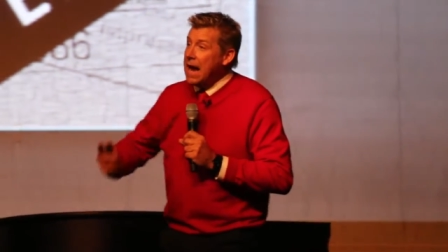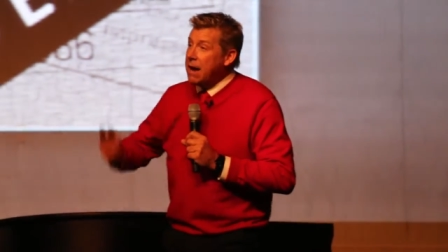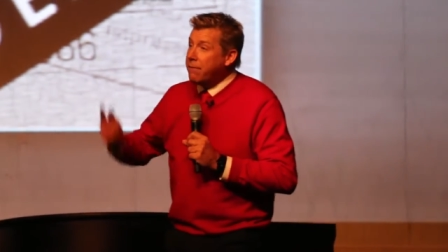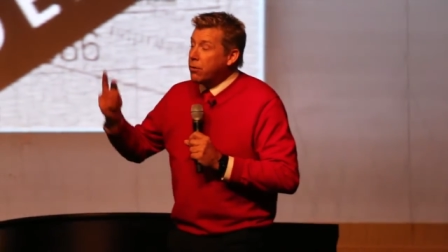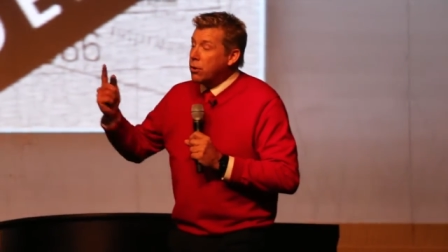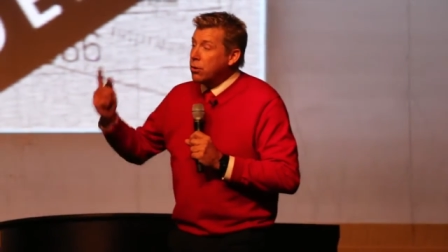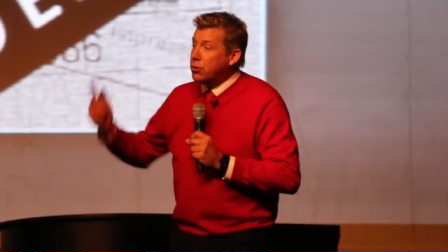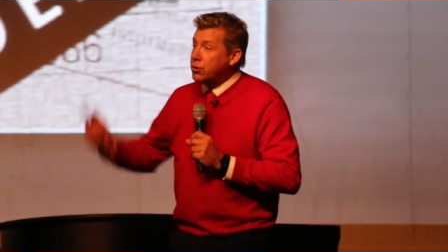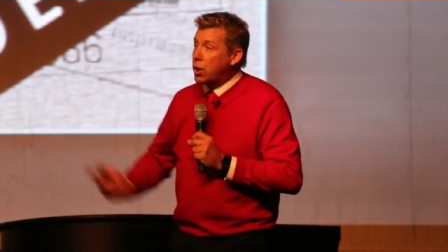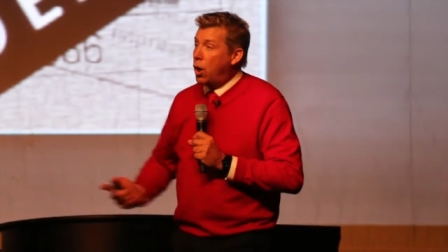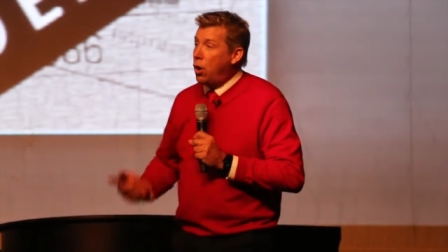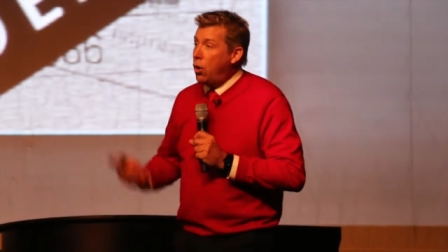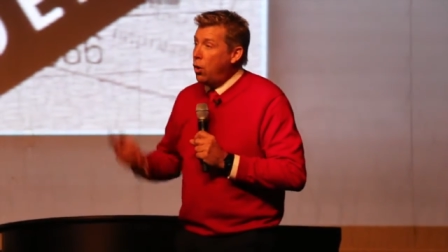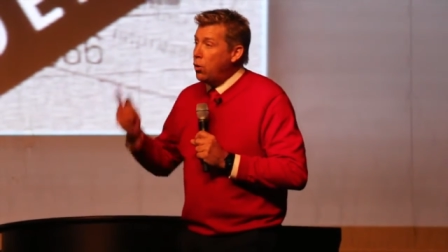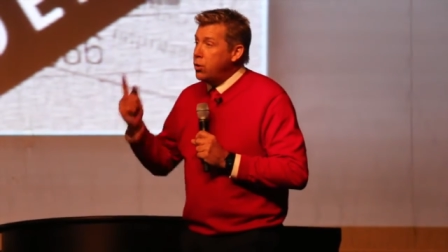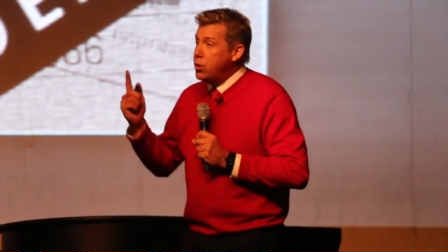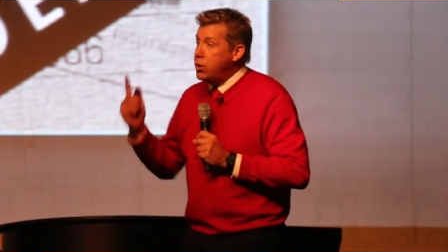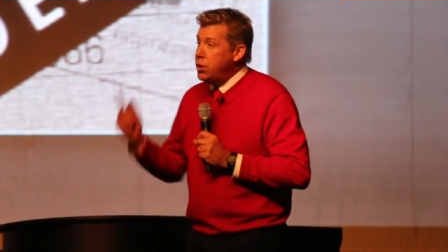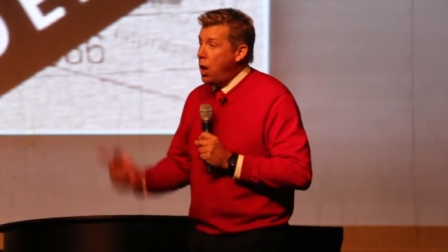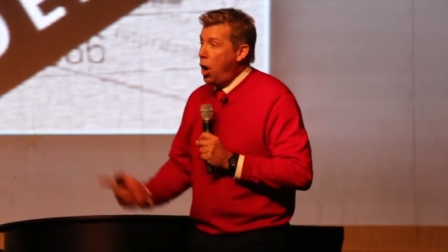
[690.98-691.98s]
ever
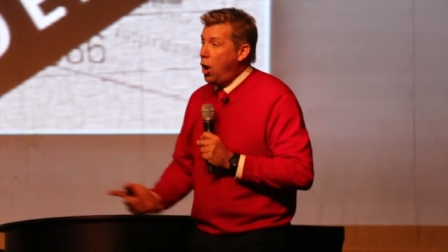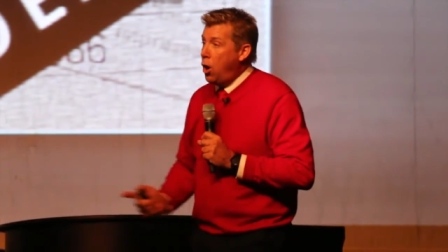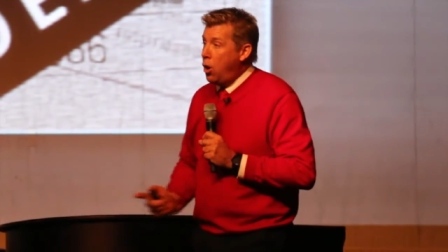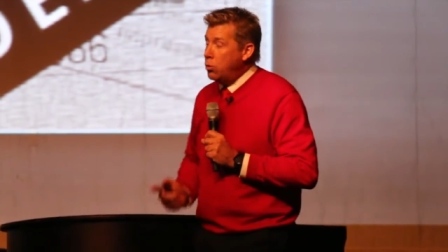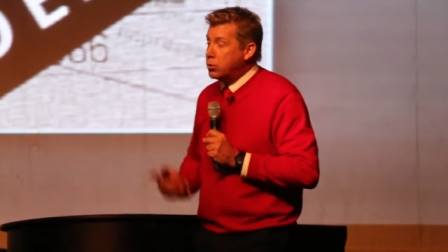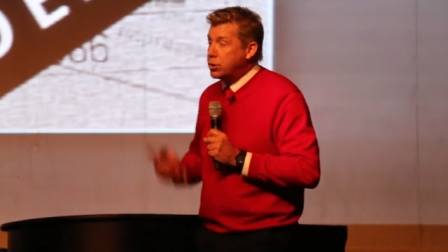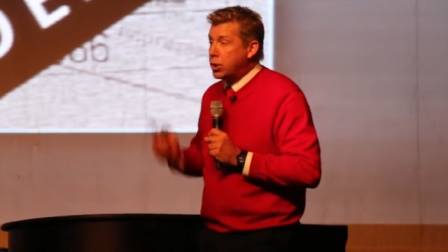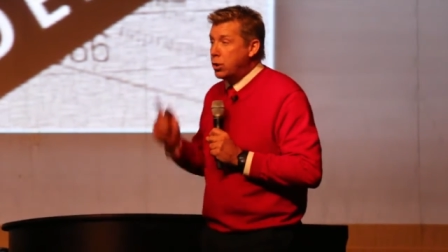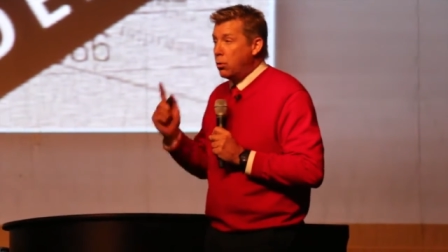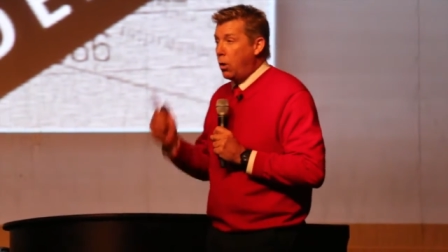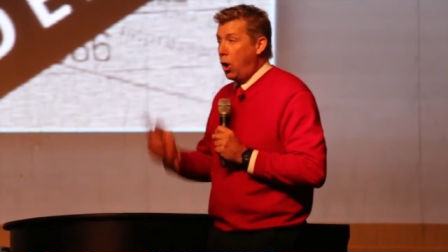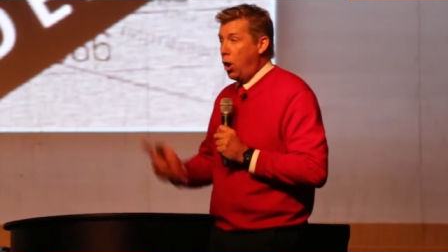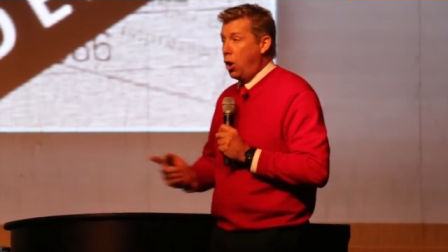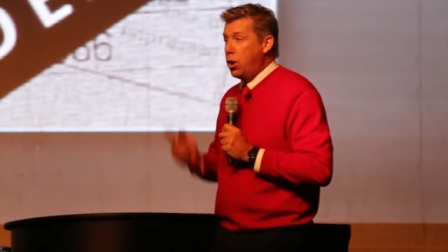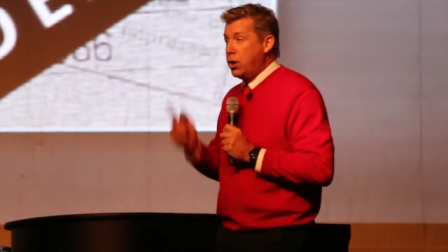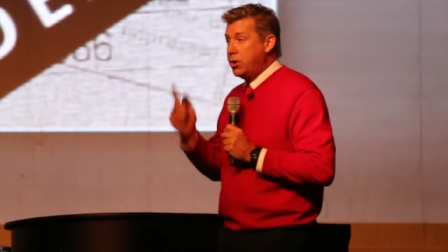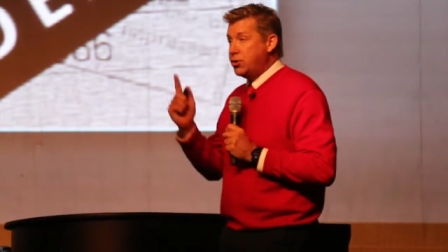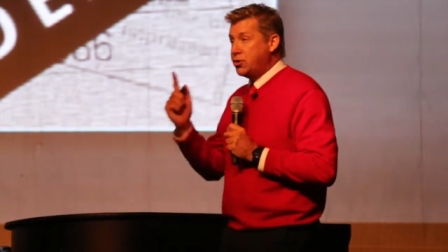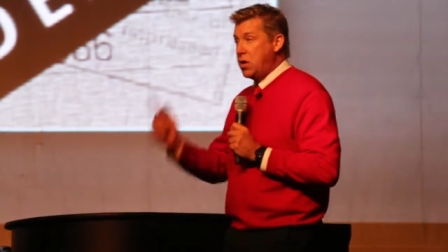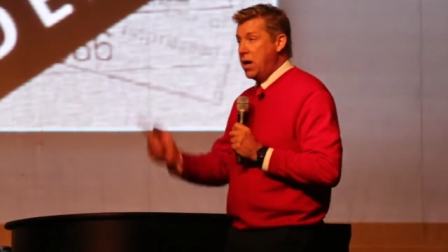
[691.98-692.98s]
told no to
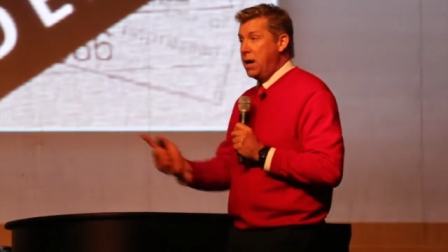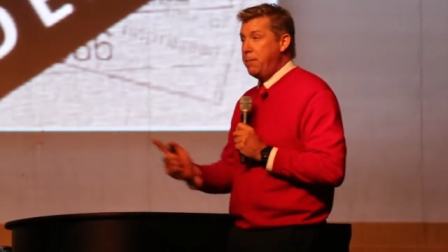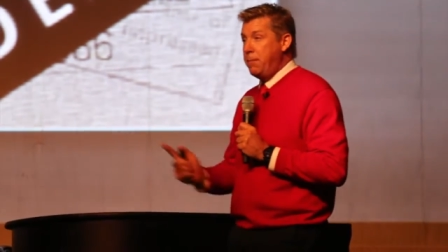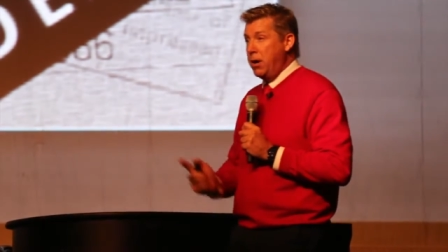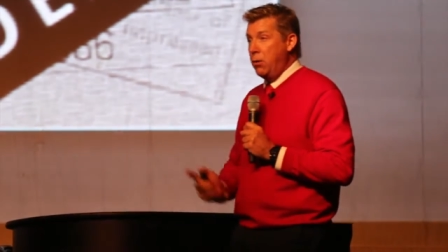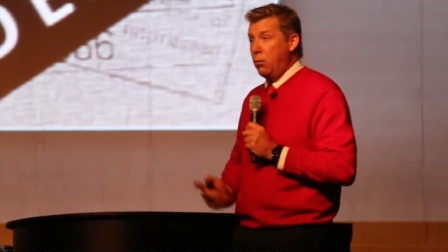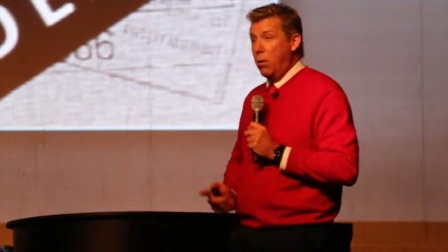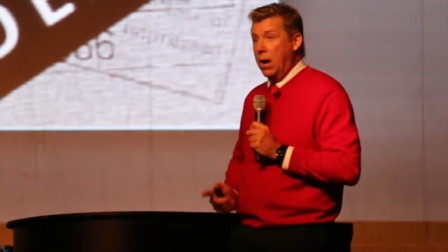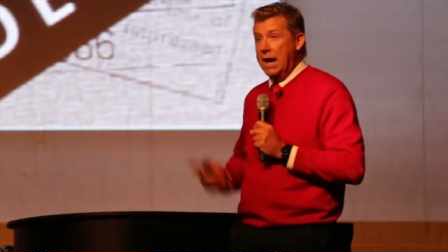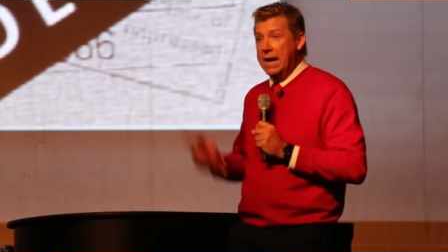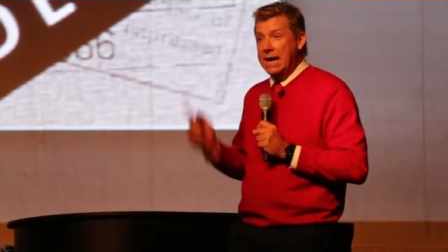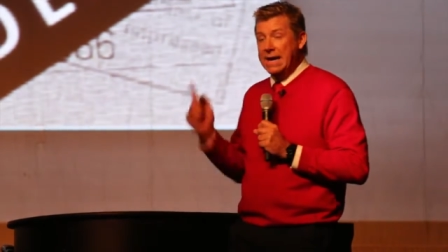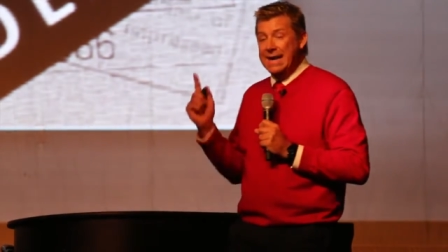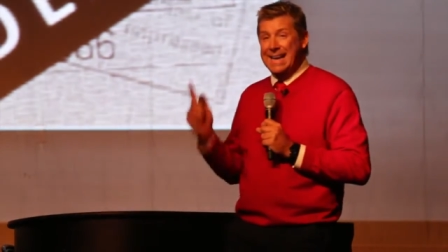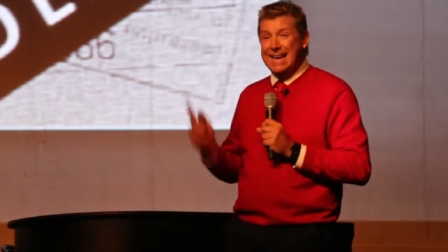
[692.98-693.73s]
Ernest Hemingway,